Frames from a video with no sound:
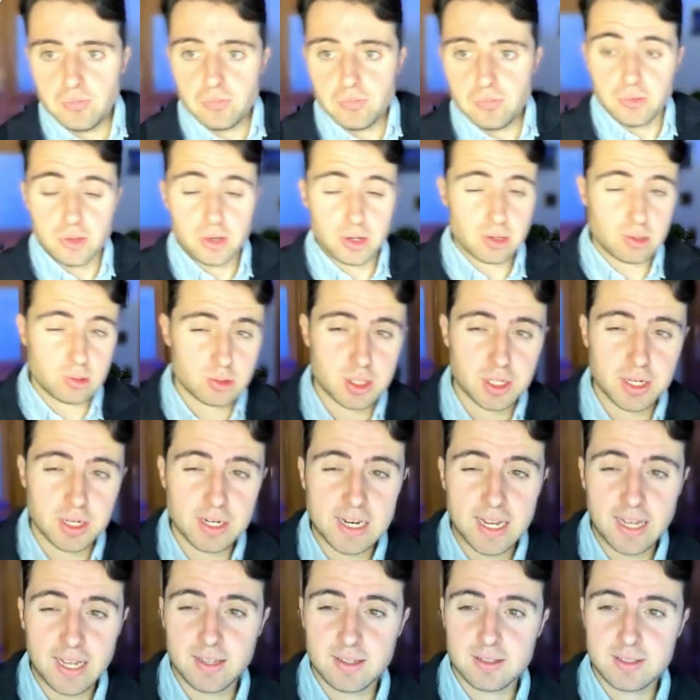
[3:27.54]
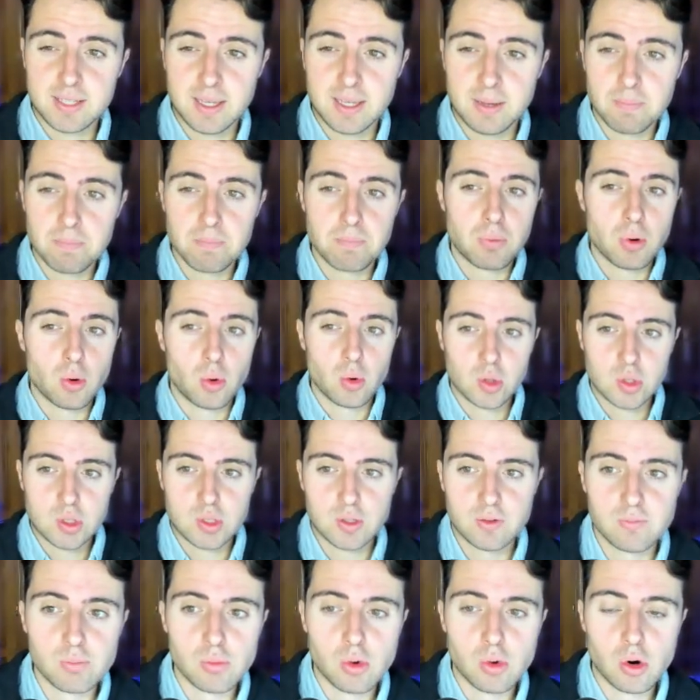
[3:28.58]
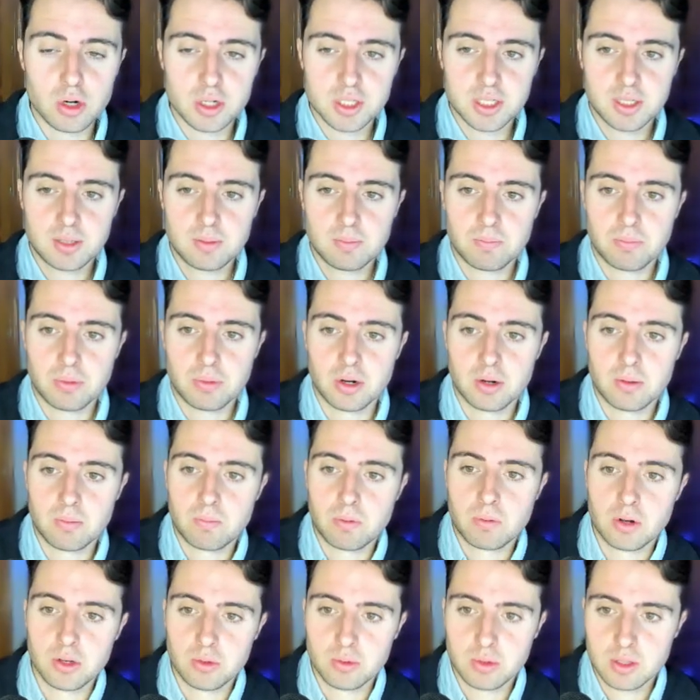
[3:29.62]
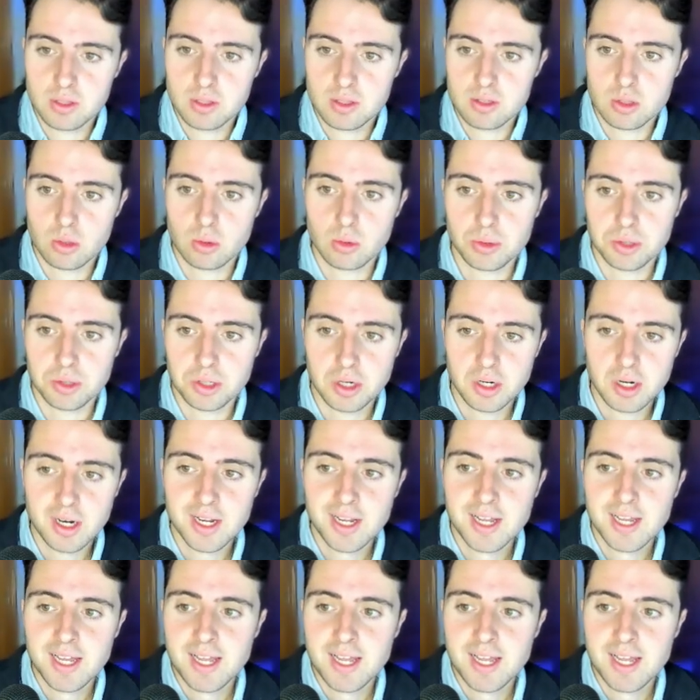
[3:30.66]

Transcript: They're losing like 10 points of margin per unit sold there.